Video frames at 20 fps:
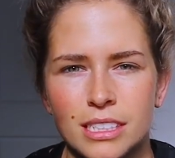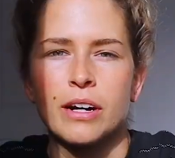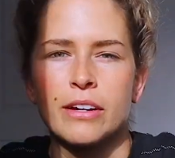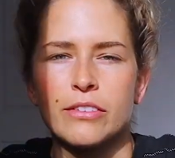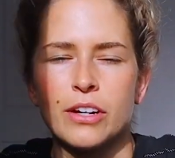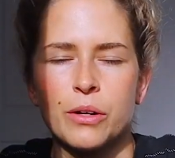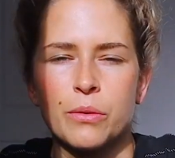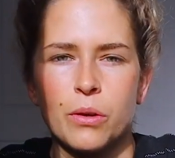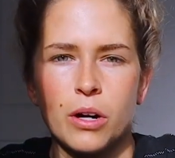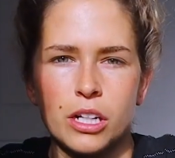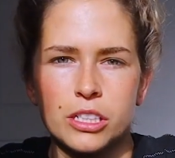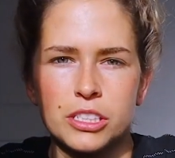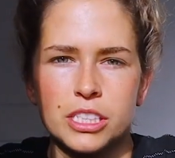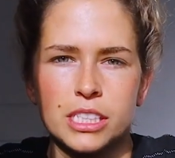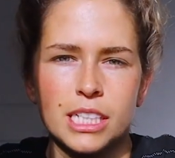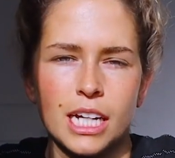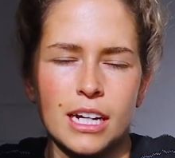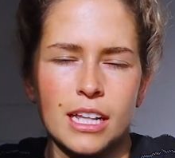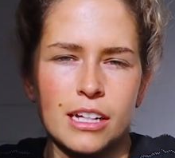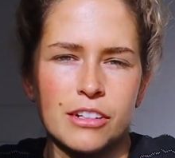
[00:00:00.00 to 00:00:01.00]
Whenever I watch
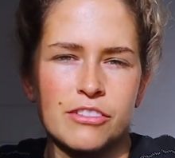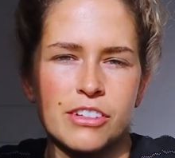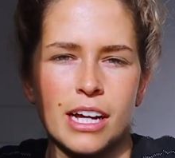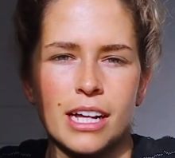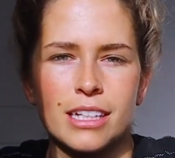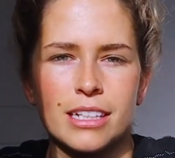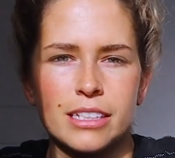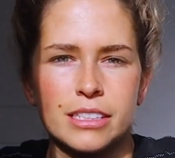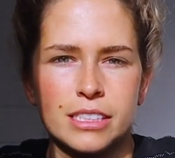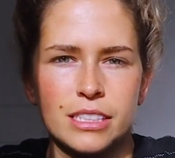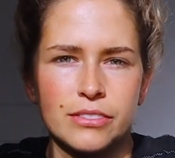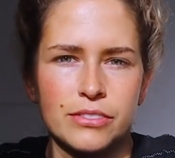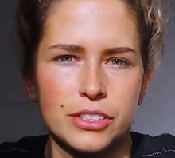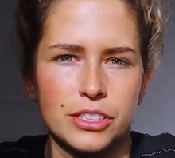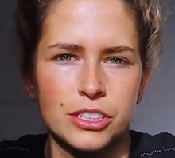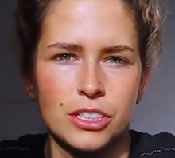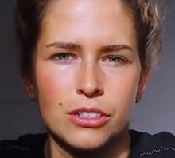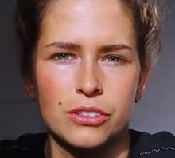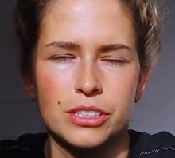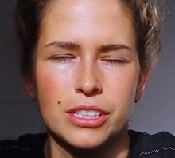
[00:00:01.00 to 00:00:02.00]
these kind of like reality TV
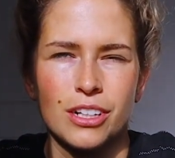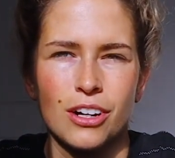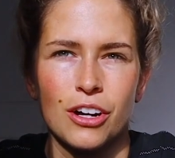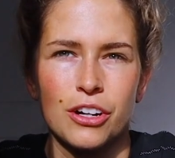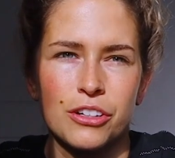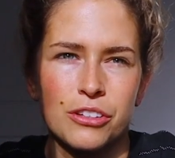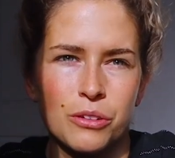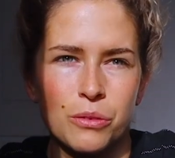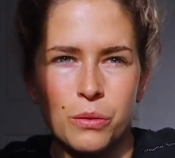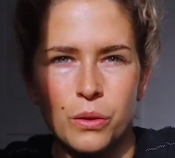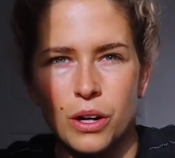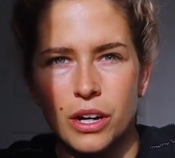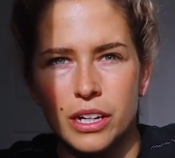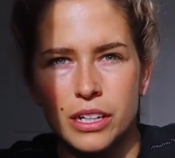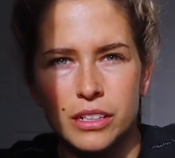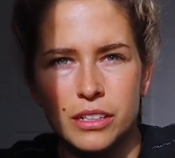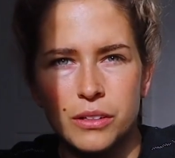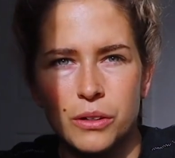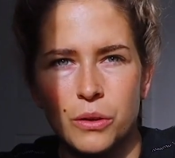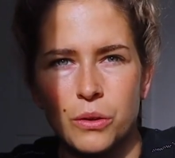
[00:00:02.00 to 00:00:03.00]
shows, like Are You the
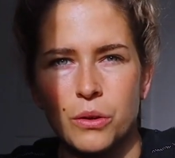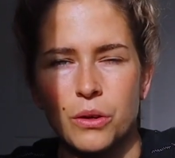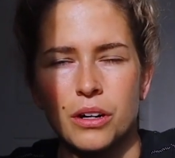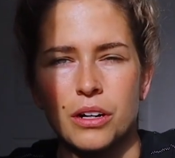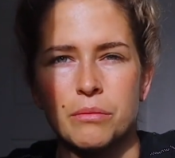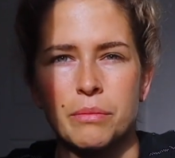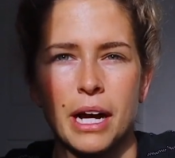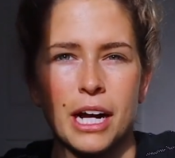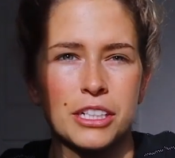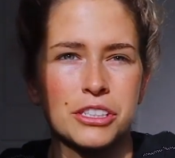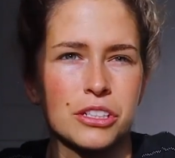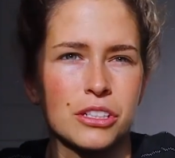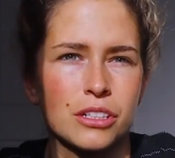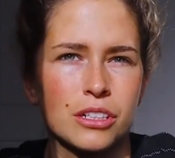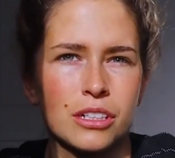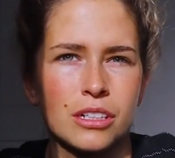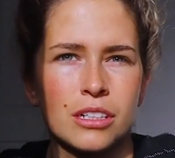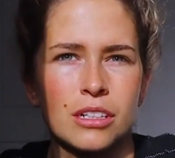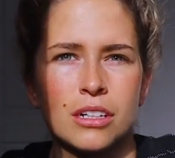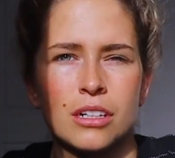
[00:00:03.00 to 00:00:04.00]
One or
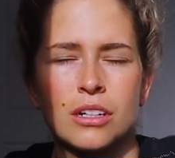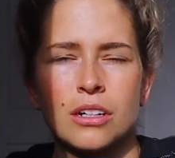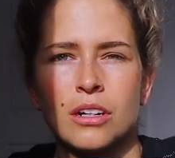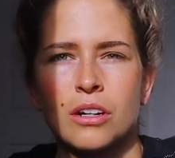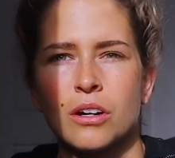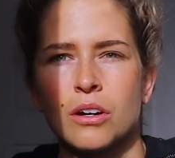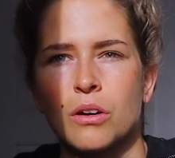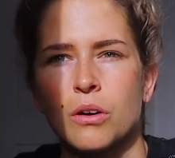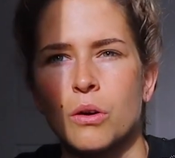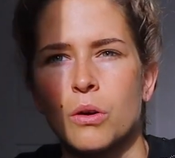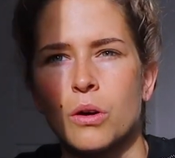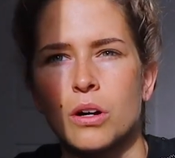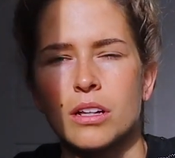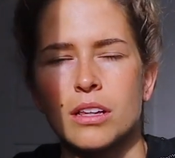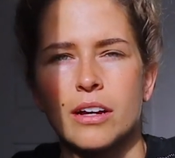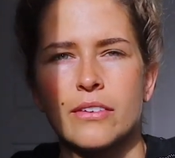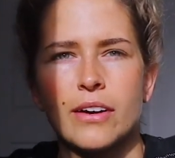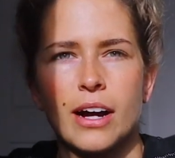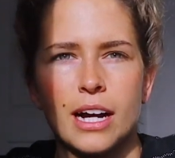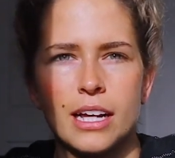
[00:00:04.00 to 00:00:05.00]
Bachelor or
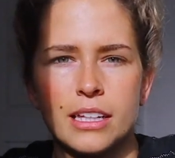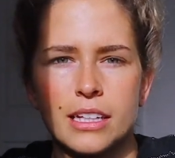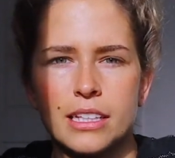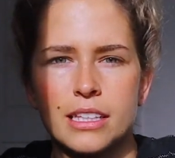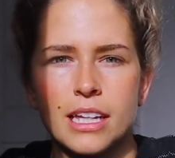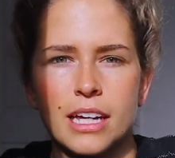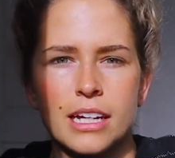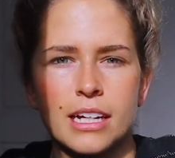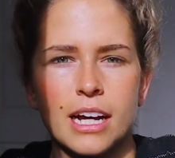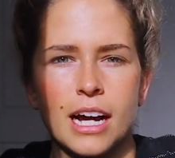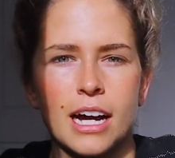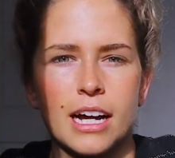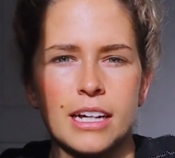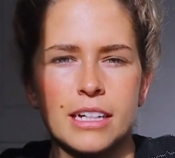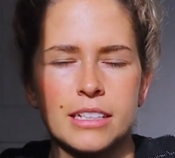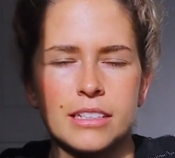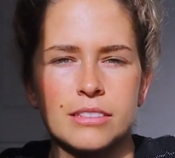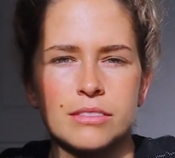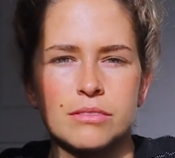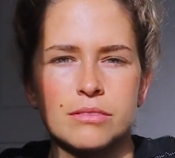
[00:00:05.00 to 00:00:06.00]
Love Island, like
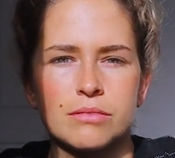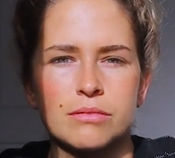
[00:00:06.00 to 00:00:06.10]
I